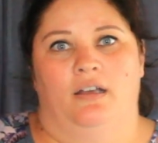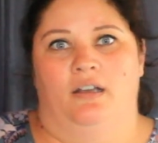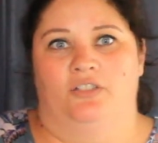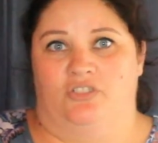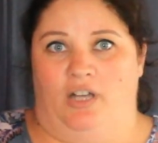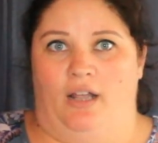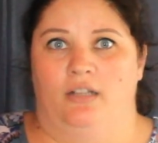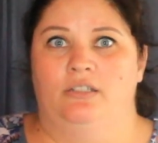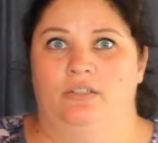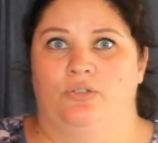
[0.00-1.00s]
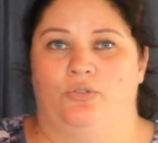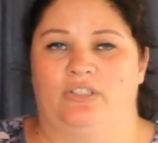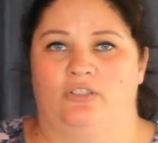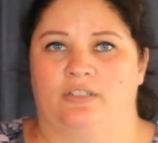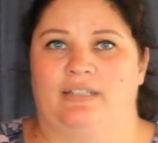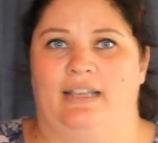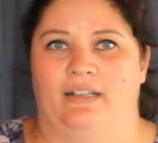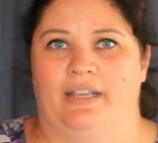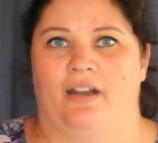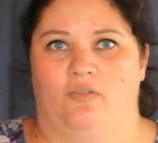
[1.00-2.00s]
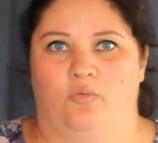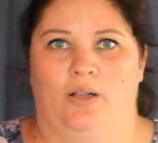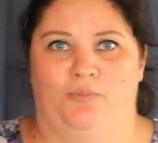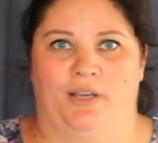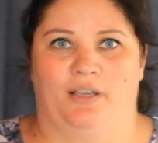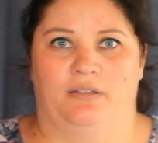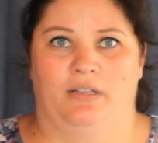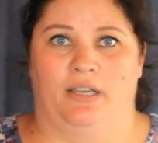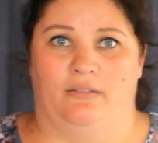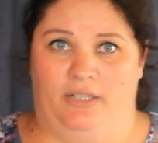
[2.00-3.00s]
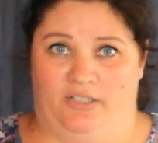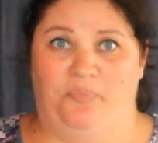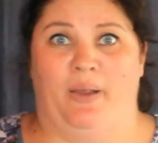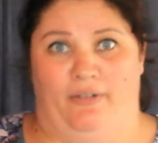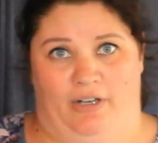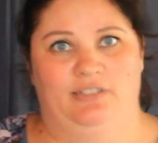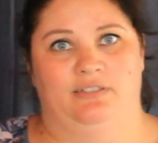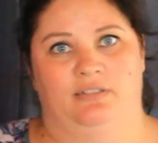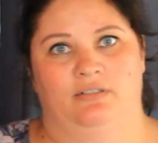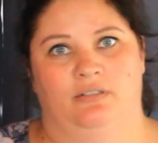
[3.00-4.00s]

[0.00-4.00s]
a child who is not taken care of well by its parents,